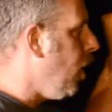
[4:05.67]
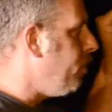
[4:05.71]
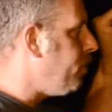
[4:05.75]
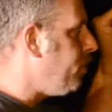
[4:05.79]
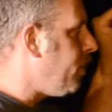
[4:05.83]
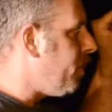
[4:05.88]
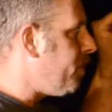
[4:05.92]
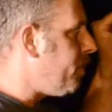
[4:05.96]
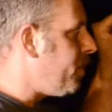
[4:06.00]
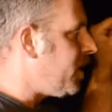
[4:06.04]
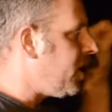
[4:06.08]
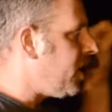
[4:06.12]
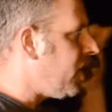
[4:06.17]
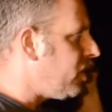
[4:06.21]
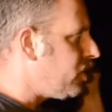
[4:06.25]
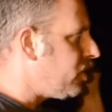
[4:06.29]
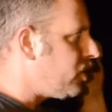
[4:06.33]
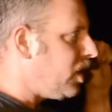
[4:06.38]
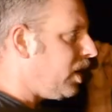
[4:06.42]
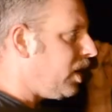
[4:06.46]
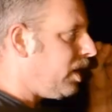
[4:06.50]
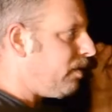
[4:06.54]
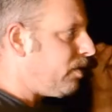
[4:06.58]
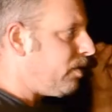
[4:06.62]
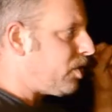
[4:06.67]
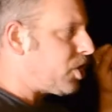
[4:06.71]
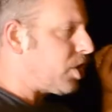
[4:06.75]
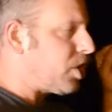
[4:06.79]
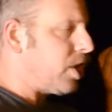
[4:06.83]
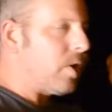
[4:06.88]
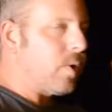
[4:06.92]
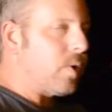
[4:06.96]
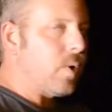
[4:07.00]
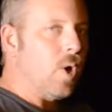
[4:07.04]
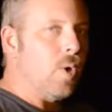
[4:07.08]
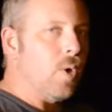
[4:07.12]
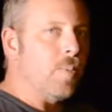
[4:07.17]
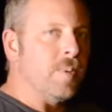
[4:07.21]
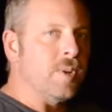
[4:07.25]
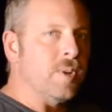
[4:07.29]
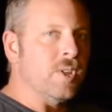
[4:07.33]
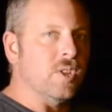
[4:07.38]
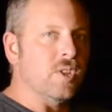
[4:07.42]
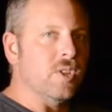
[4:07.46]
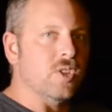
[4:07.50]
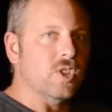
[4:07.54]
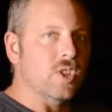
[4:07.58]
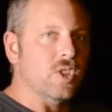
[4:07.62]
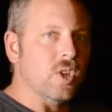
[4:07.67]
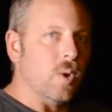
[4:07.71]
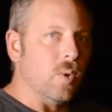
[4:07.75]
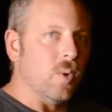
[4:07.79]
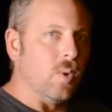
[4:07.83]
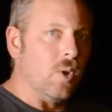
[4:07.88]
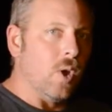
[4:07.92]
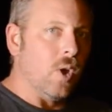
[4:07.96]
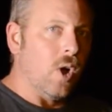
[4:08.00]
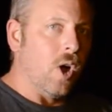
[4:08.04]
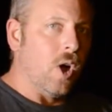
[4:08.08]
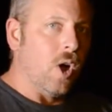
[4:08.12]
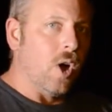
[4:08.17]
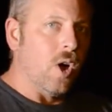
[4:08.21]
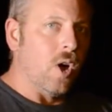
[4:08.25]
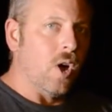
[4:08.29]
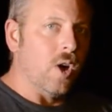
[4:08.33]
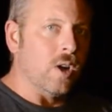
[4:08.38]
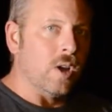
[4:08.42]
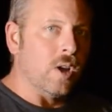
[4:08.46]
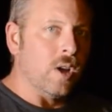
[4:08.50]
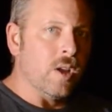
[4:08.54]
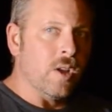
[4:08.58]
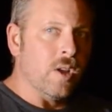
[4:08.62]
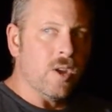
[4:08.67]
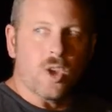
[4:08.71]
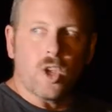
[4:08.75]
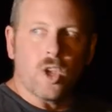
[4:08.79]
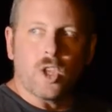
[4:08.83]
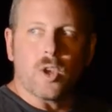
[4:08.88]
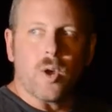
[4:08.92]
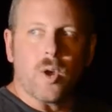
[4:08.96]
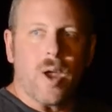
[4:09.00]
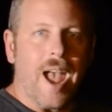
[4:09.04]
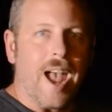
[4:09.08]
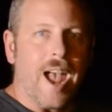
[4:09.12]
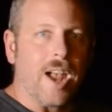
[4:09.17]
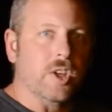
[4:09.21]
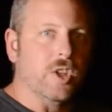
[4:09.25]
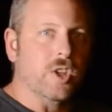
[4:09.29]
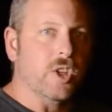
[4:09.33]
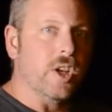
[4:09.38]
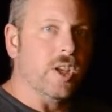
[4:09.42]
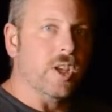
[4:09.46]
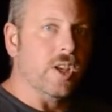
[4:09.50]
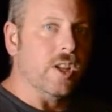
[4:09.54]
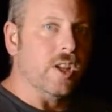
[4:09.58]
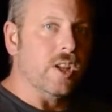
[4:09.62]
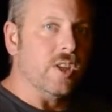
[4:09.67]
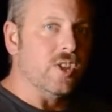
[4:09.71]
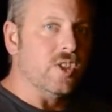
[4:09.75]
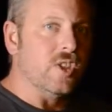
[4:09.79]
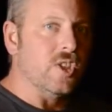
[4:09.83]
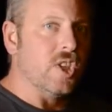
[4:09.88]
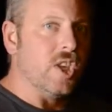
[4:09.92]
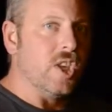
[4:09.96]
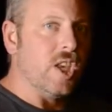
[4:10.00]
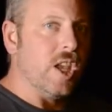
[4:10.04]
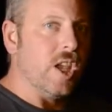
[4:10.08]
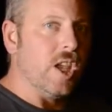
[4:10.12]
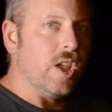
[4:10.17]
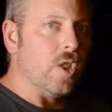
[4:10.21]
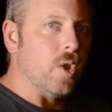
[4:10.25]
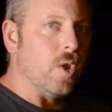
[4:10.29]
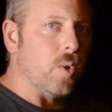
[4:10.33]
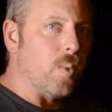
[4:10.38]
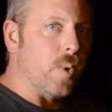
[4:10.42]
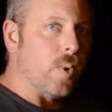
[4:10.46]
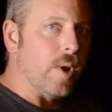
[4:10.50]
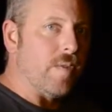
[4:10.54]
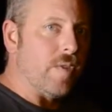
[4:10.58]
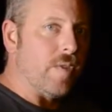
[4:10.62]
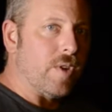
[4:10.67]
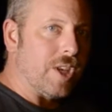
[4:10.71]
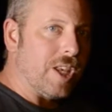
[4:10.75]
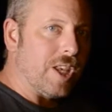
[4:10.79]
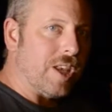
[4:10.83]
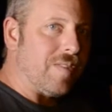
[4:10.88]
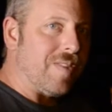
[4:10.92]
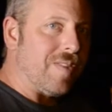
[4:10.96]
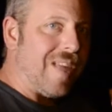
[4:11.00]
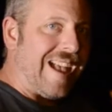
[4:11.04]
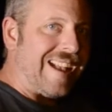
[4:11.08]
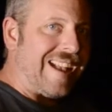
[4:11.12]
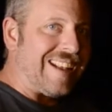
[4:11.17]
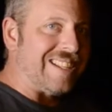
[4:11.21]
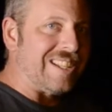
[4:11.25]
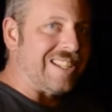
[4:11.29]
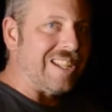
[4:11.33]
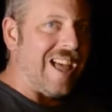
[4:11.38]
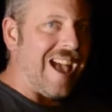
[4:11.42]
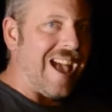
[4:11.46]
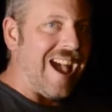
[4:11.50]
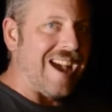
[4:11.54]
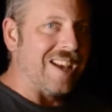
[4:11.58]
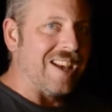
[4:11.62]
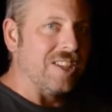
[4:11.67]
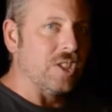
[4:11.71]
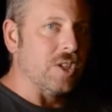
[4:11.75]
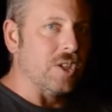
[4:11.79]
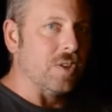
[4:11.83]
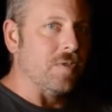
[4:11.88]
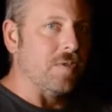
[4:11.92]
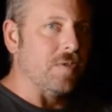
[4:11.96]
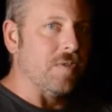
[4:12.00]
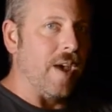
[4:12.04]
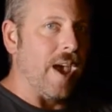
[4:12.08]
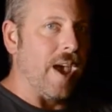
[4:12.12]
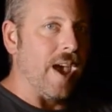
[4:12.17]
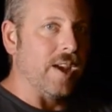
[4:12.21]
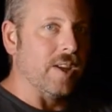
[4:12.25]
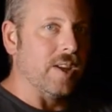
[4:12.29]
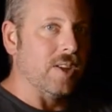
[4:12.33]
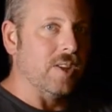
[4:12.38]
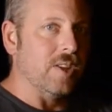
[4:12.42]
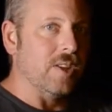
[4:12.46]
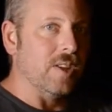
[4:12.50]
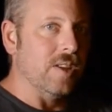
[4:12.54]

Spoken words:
But because you leave the shutter open so long, you're actually going to see the river give that glass effect.